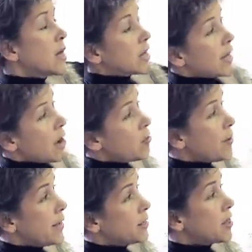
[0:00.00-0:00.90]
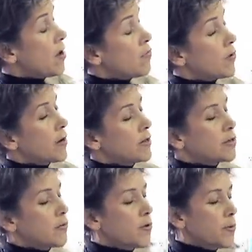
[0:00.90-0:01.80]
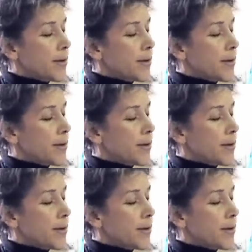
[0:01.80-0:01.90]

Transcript: cloud-based software and so forth.